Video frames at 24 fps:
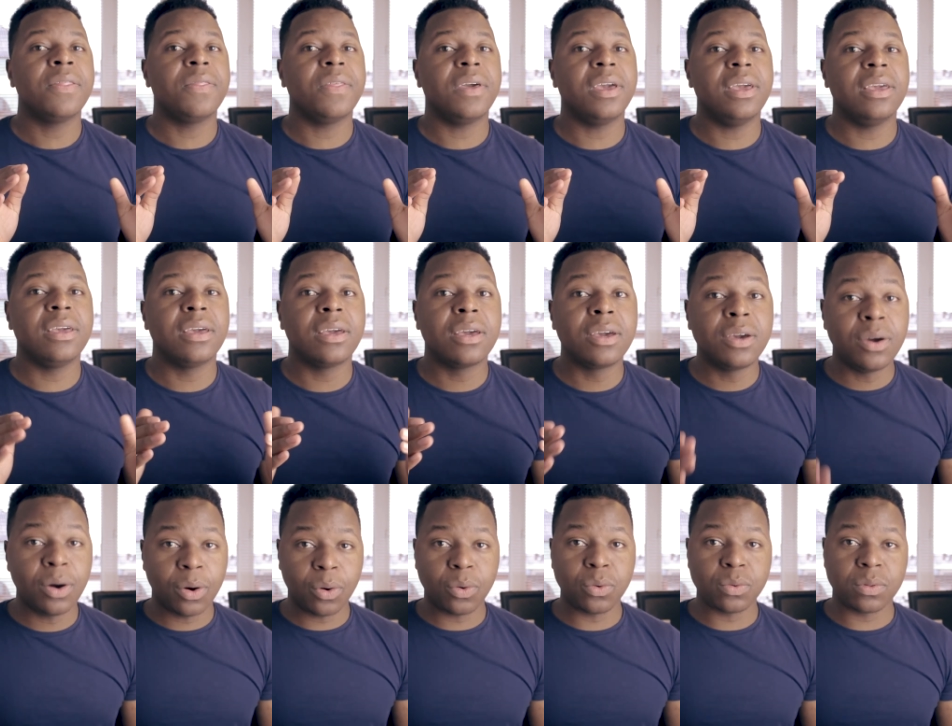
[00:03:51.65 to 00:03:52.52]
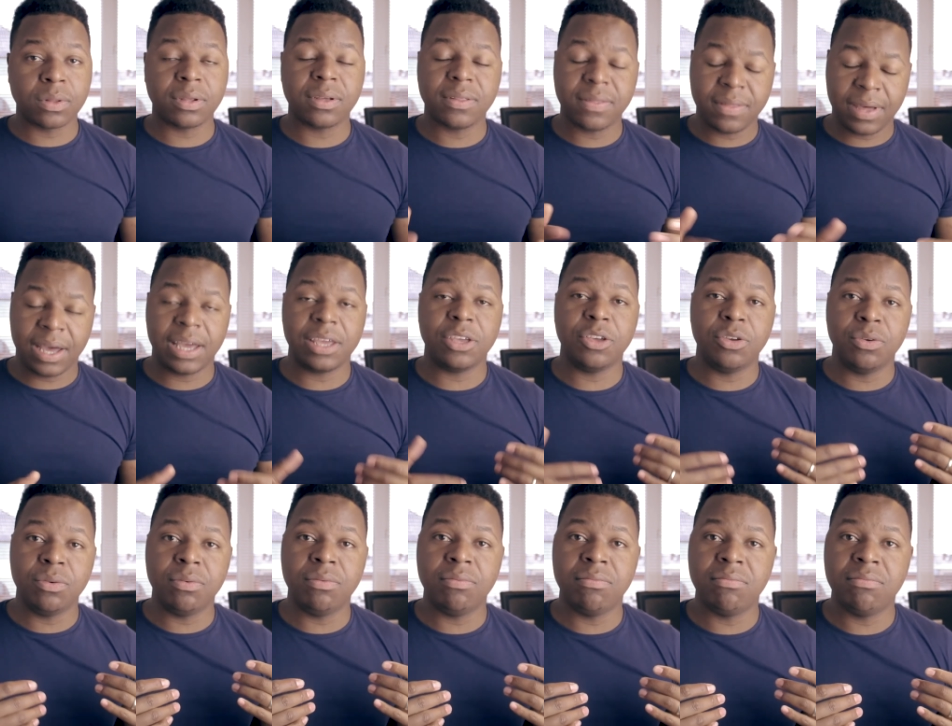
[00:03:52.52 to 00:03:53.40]
the gold that
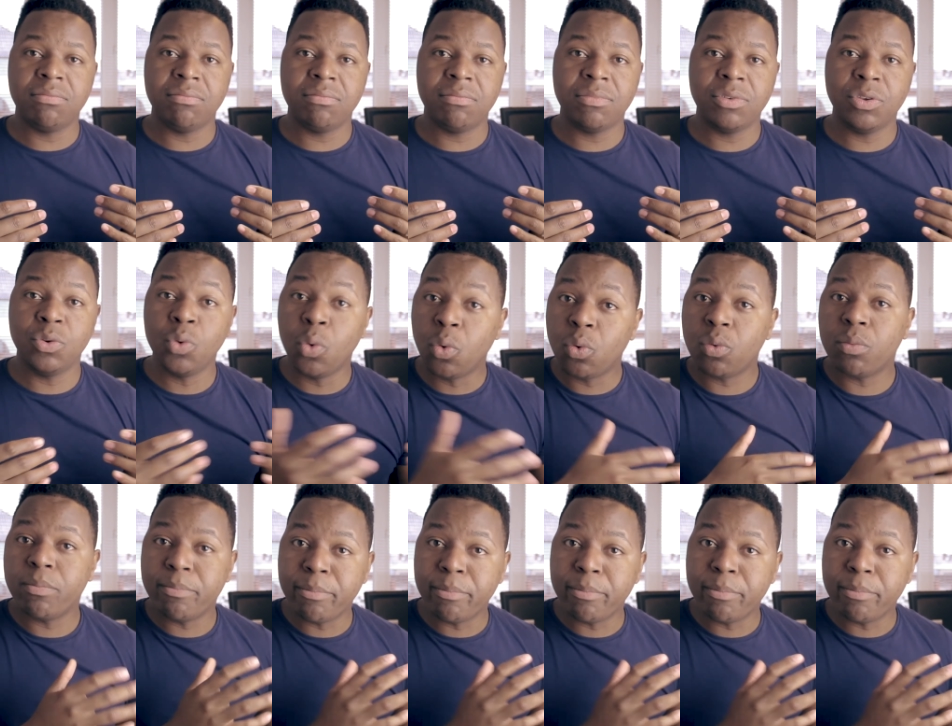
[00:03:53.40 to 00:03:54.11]
your